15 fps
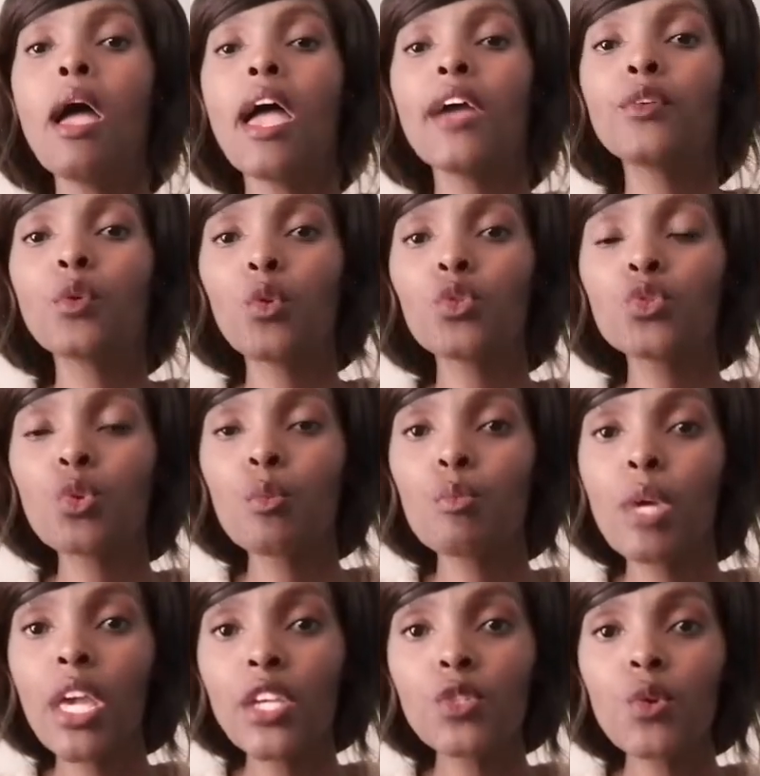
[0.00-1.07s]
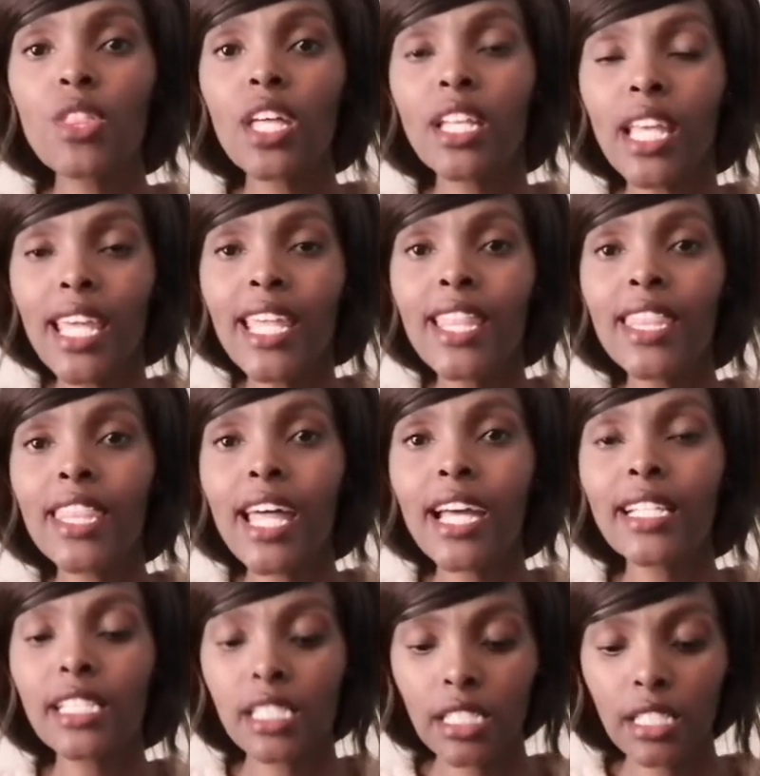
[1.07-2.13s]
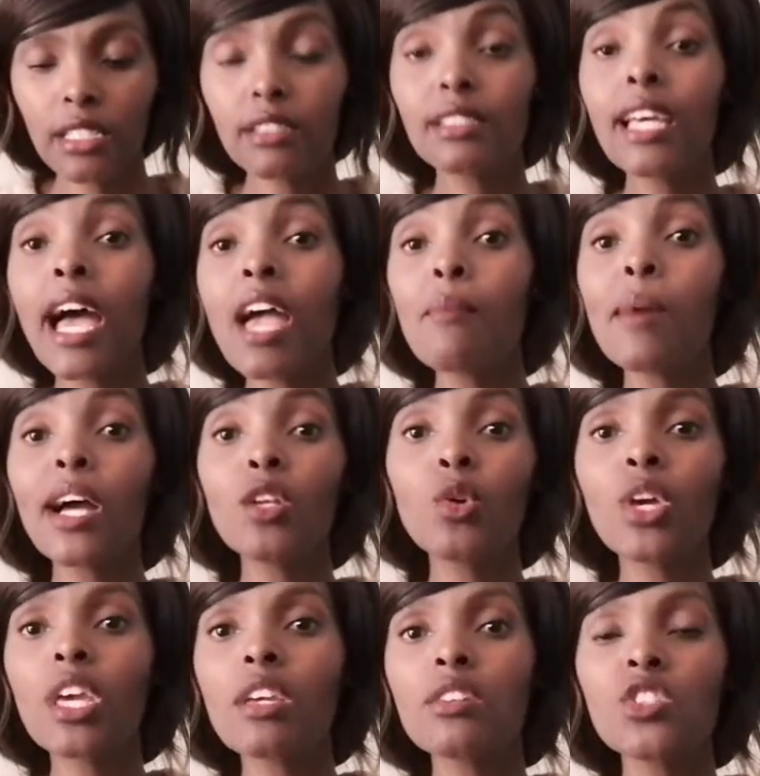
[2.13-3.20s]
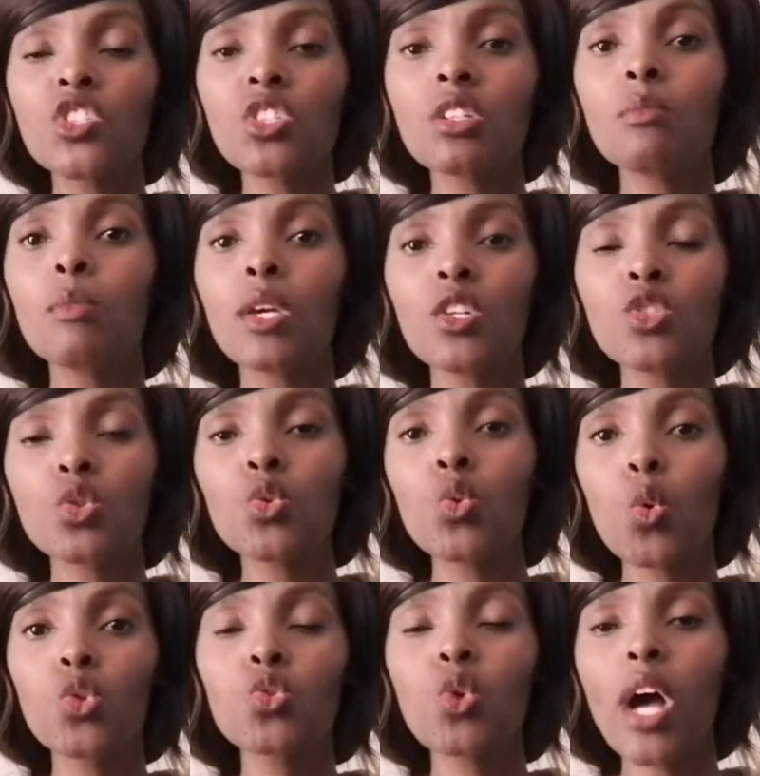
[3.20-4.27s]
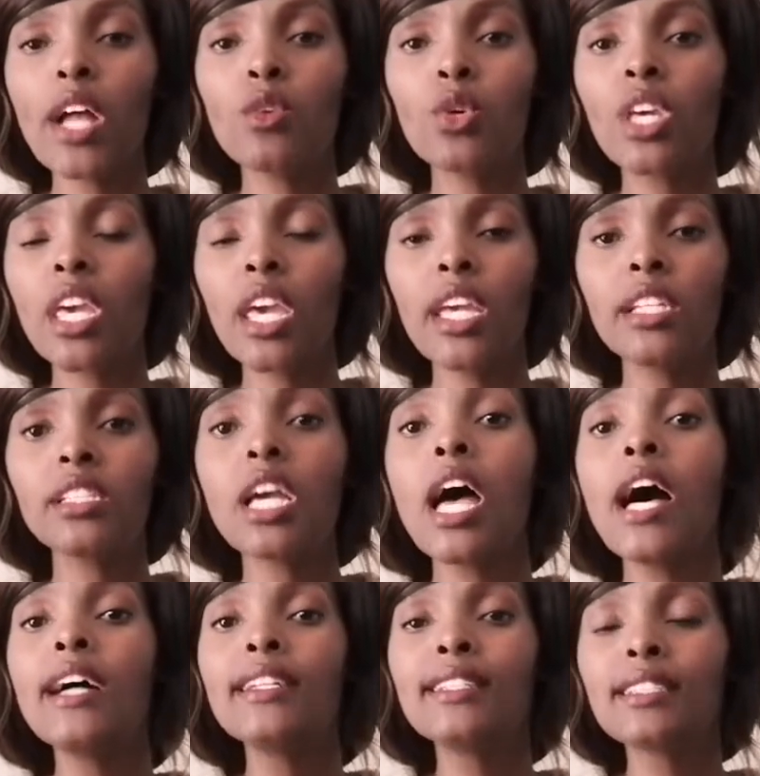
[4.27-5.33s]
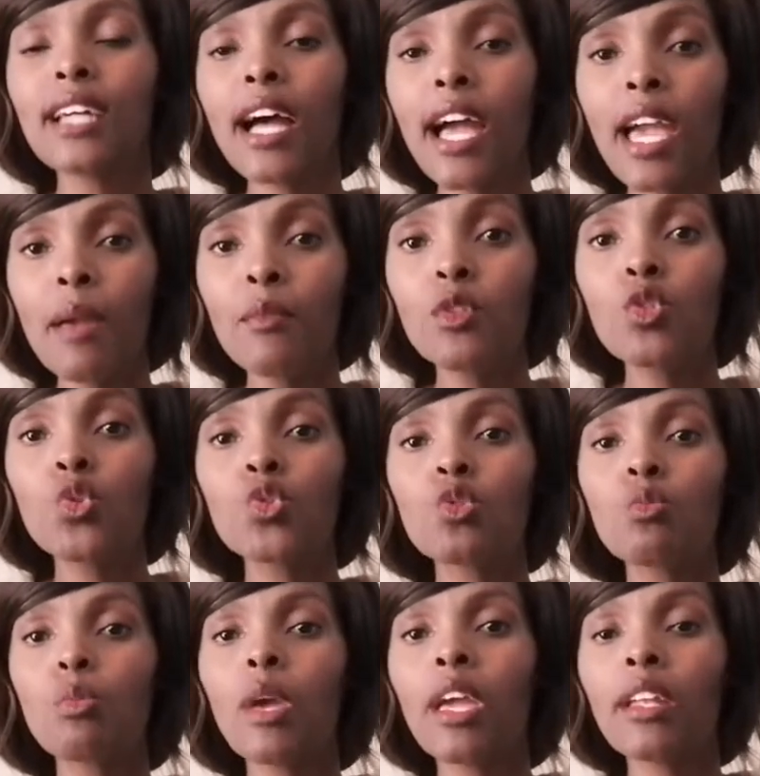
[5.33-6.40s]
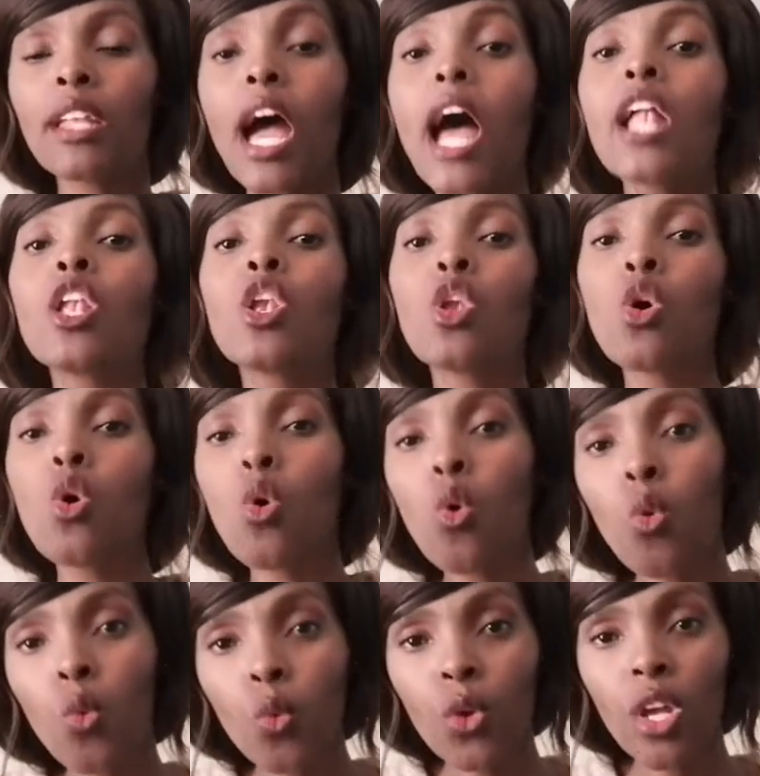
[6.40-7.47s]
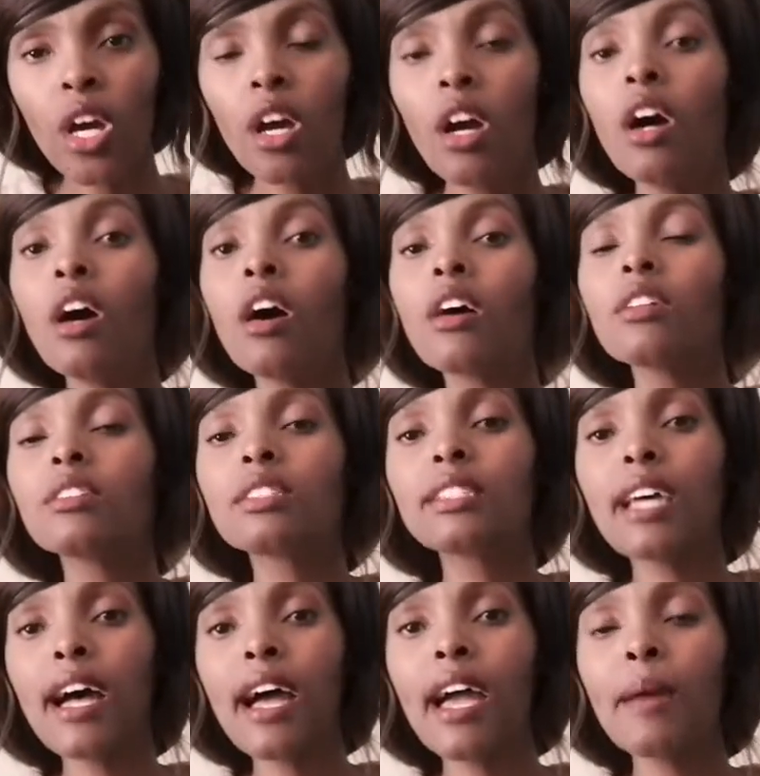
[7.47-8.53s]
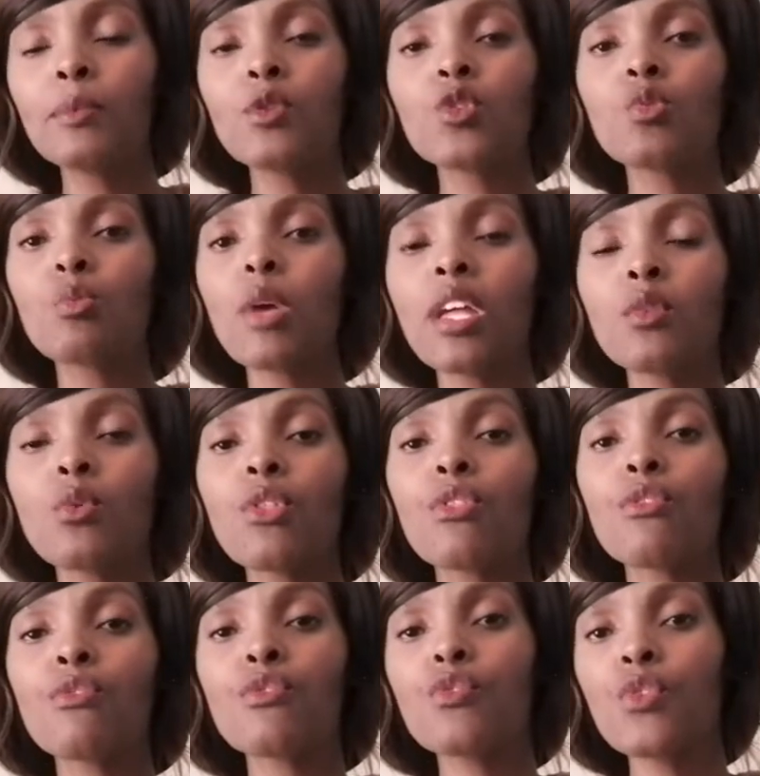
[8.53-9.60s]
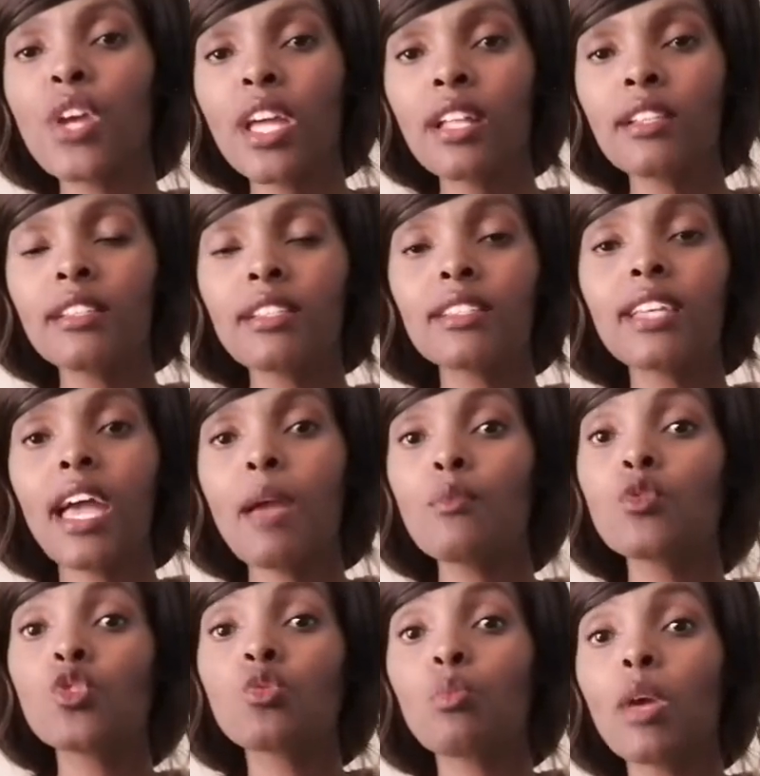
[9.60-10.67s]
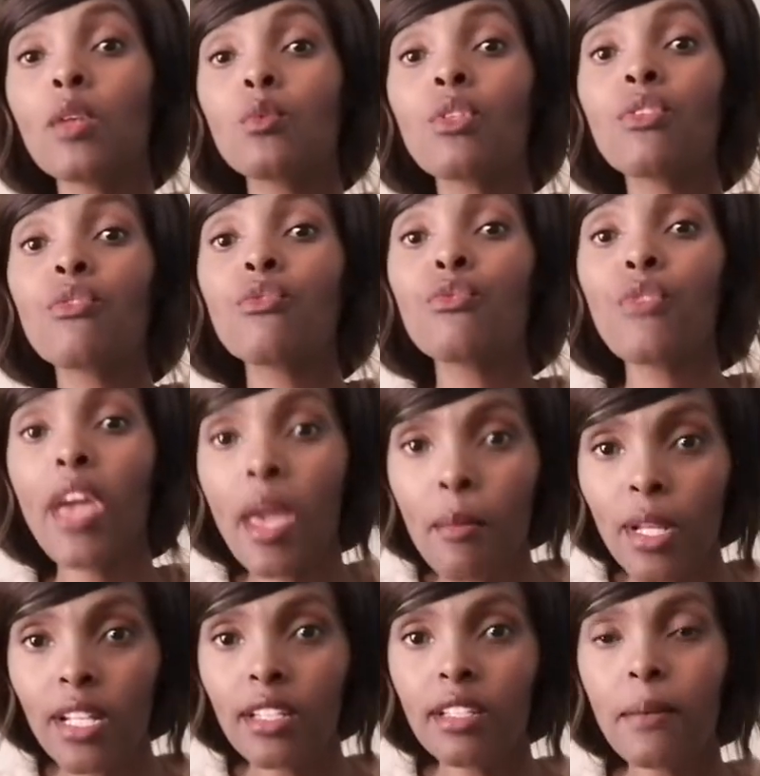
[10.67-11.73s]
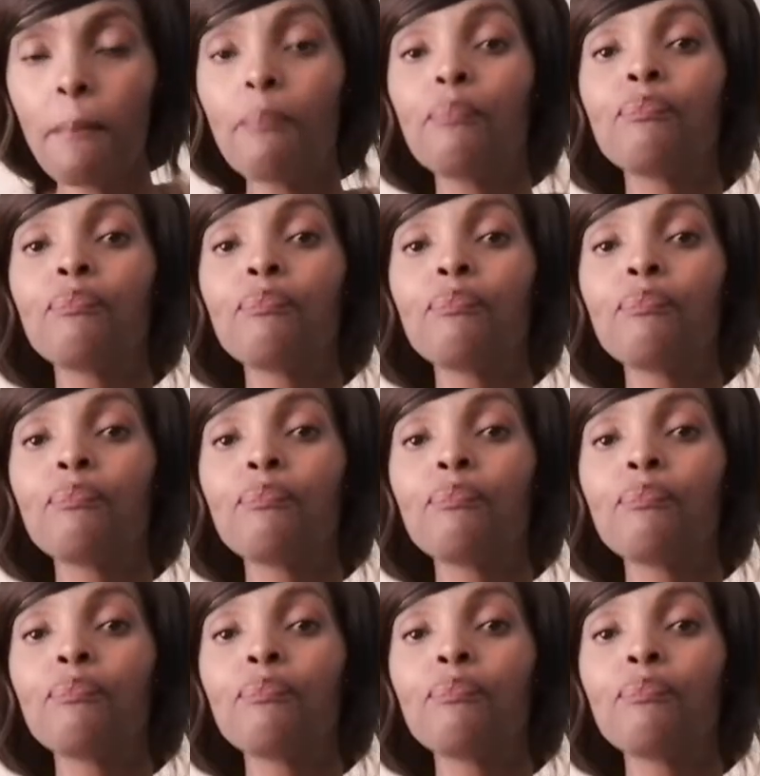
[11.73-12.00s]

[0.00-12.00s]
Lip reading: And also make sure that in that time allocation, make sure you also allocate time to spend alone, time to spend with friends, time to spend with family.